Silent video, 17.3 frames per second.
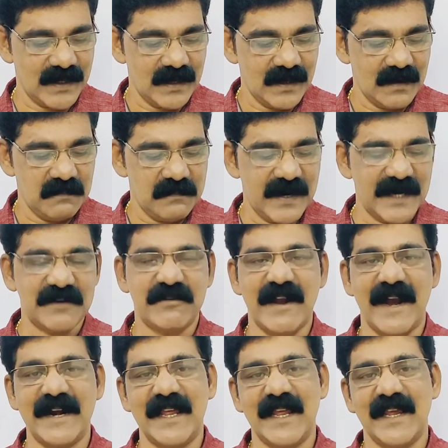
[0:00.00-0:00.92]
But
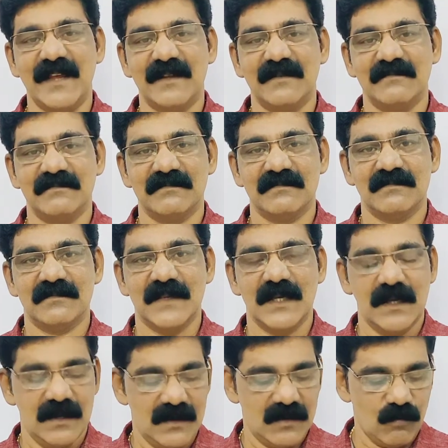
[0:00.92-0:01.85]
daddy,
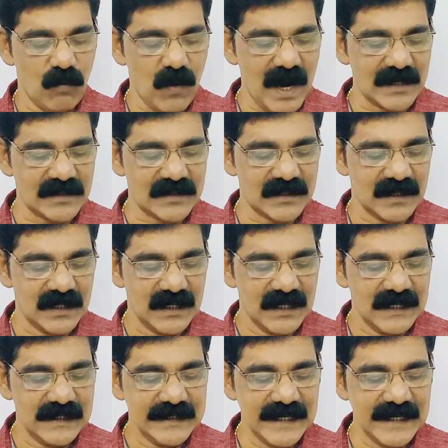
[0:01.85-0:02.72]
what?